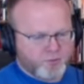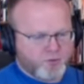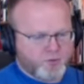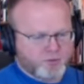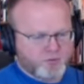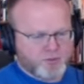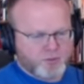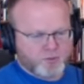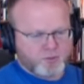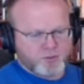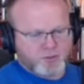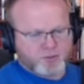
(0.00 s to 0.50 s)

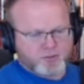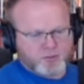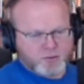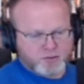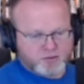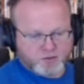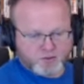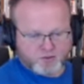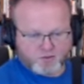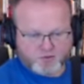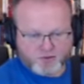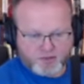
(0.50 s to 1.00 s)
Somebody
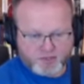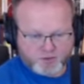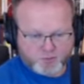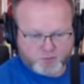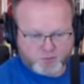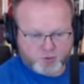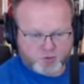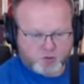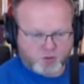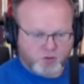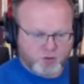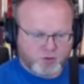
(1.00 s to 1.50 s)
doesn't do
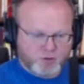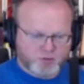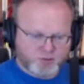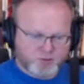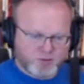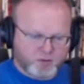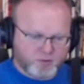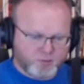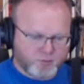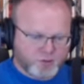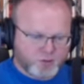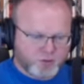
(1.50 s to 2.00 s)
Facebook, you can
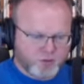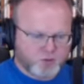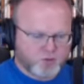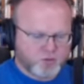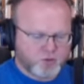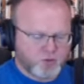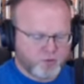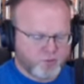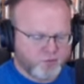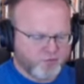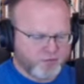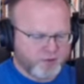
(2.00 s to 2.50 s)
send them to
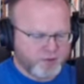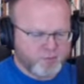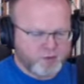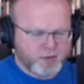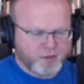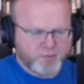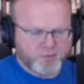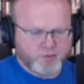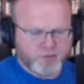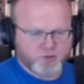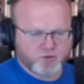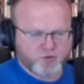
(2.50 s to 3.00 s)
YouTube if they
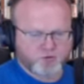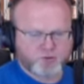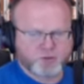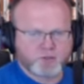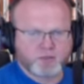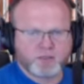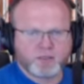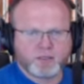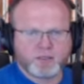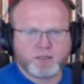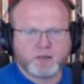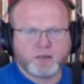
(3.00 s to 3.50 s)
might be
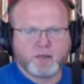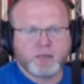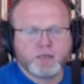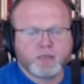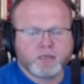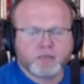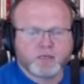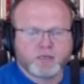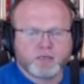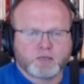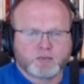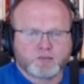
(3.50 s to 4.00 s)
interested in
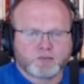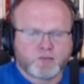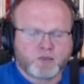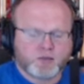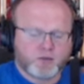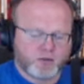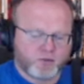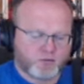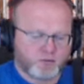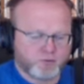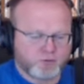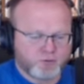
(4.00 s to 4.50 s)

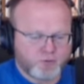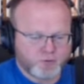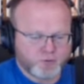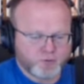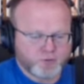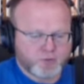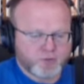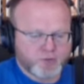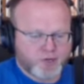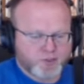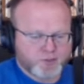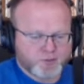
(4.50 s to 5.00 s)
studying through
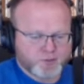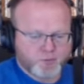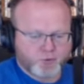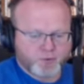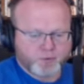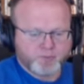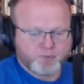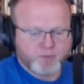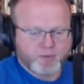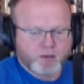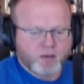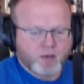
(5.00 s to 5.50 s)
Luke's
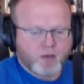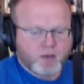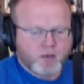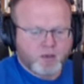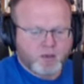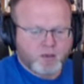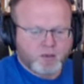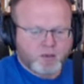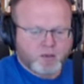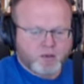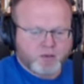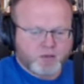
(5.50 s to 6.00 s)
gospel.
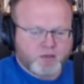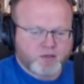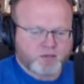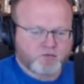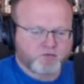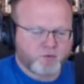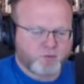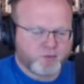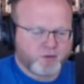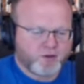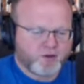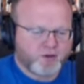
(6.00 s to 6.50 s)
Thanks
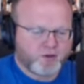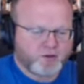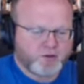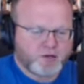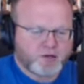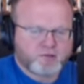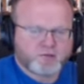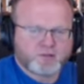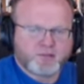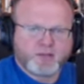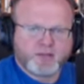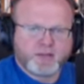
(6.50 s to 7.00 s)
for being on
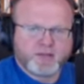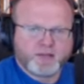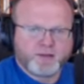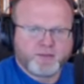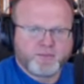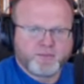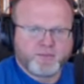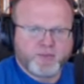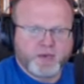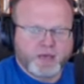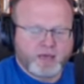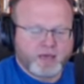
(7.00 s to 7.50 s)
here today,
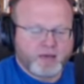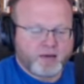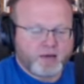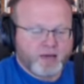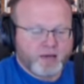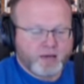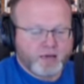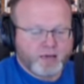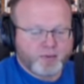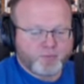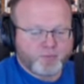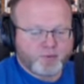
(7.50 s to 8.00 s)
and
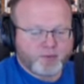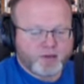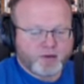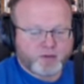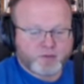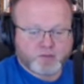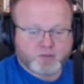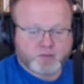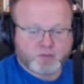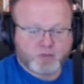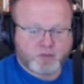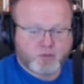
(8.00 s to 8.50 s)
I plan
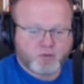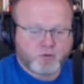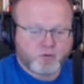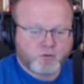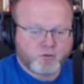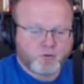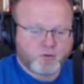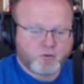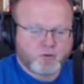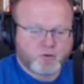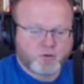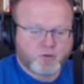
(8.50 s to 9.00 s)
on seeing
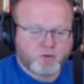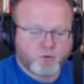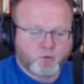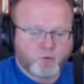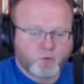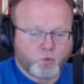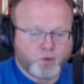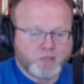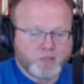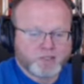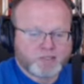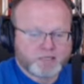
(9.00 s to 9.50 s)
you
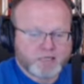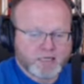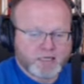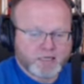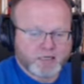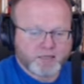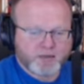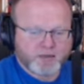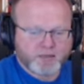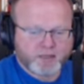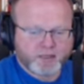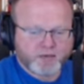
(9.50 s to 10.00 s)
Wednesday
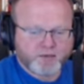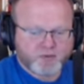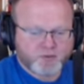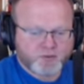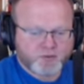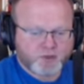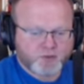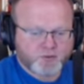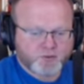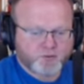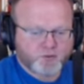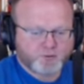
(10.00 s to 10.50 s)
at 11
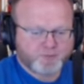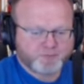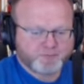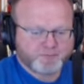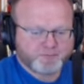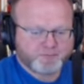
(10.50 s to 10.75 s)
Central.